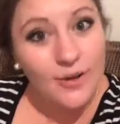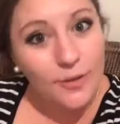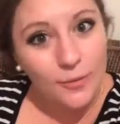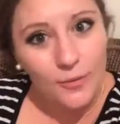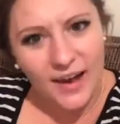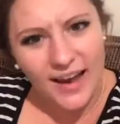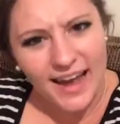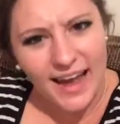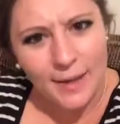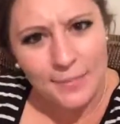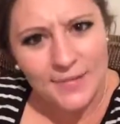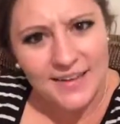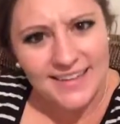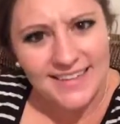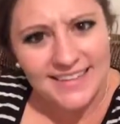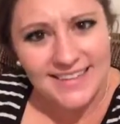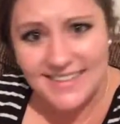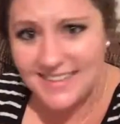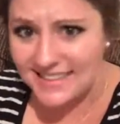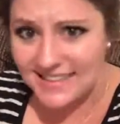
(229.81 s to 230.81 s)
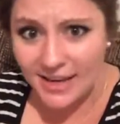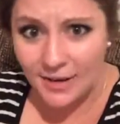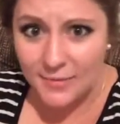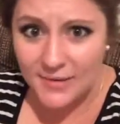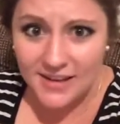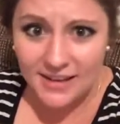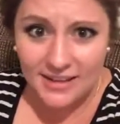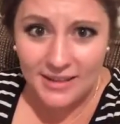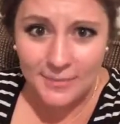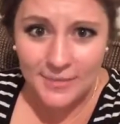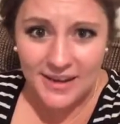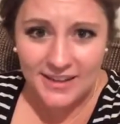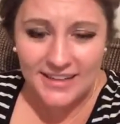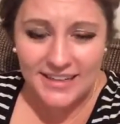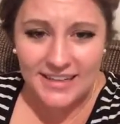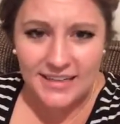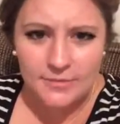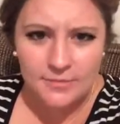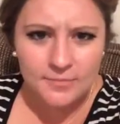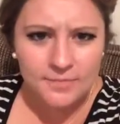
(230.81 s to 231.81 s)
What happened? Tell me all about
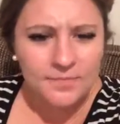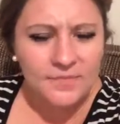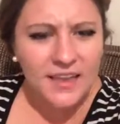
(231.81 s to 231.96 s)
it.